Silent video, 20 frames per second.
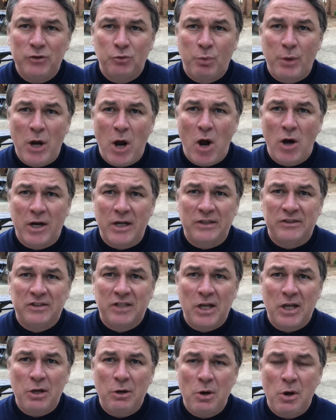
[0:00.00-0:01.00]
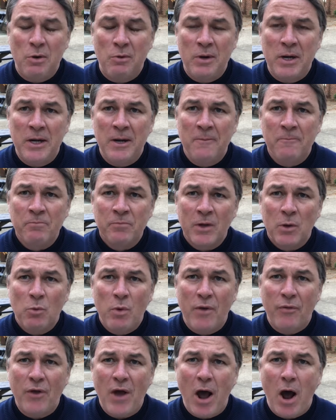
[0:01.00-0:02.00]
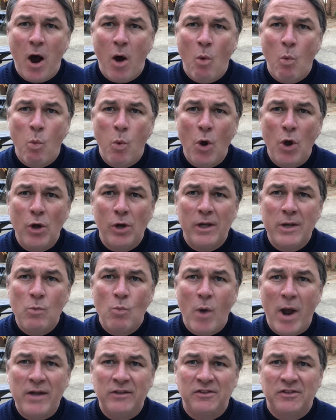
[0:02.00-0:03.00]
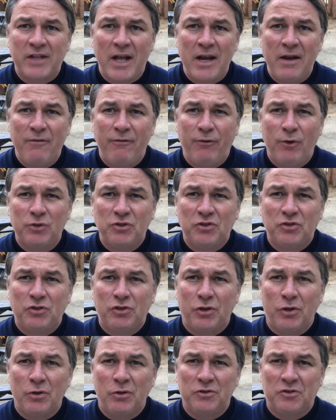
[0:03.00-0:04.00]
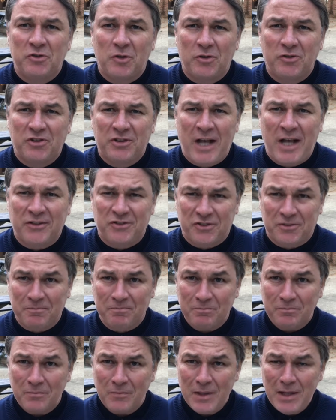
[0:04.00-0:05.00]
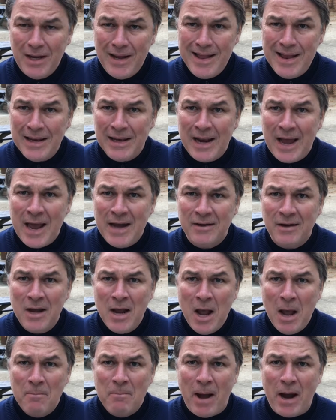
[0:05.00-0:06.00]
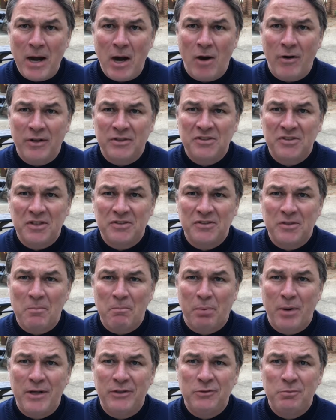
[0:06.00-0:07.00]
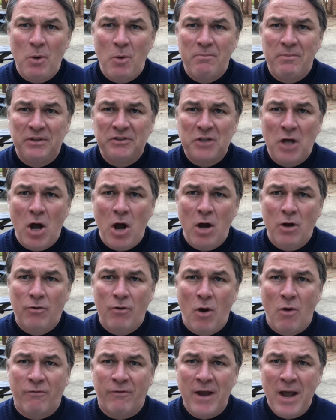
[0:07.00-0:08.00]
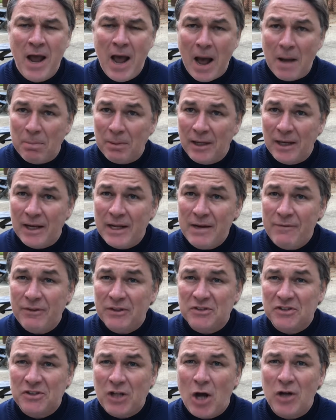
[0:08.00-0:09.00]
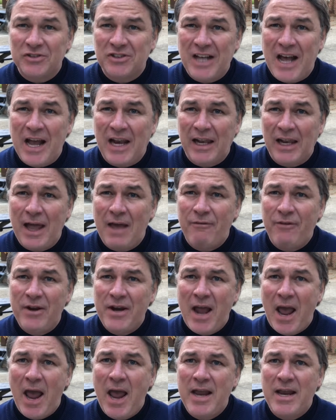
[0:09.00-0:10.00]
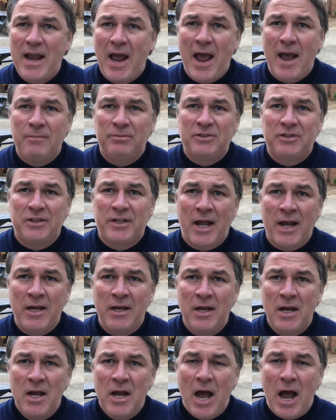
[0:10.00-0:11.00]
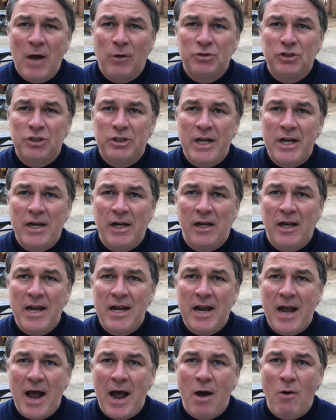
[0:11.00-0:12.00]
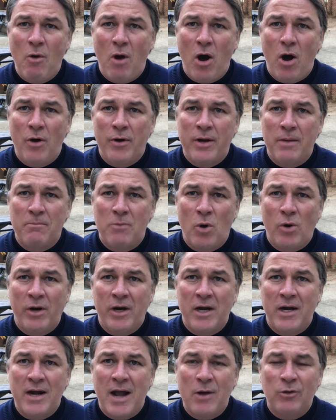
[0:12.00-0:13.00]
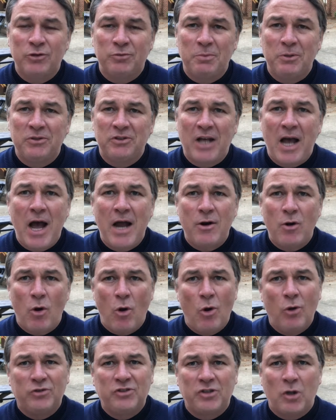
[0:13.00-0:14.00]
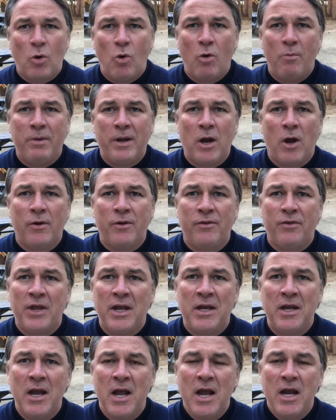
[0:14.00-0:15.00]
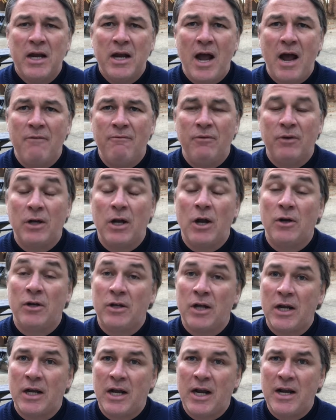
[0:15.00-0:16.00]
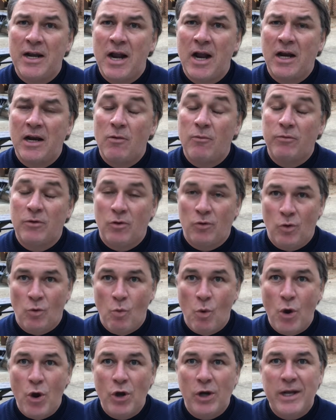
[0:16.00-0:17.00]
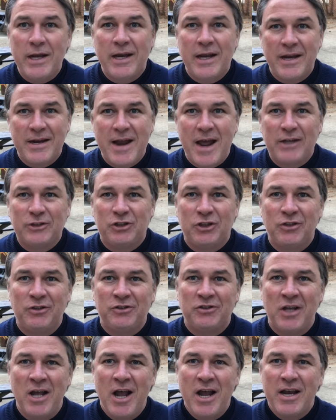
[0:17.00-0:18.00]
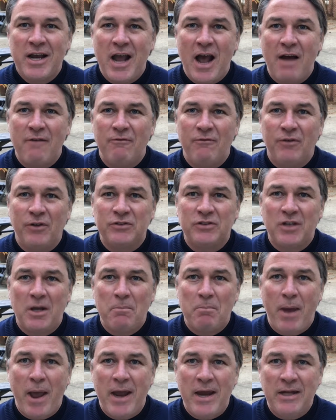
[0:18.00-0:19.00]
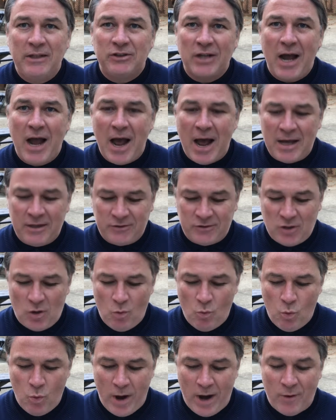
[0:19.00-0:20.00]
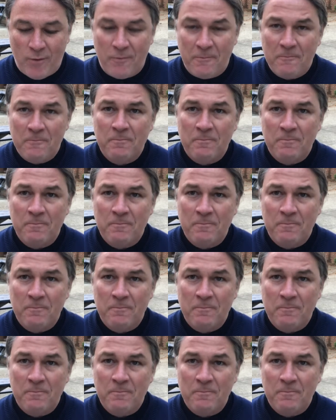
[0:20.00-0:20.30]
we are continuing with our Whirly Wednesday for Student Success led by our assistant principal, Miss Hartgrove. I believe it starts at 11 a.m. today. I'll share the link out on the morning announcements and also it will be on the, cam uh, the the Whirly Connections Canvas page as well.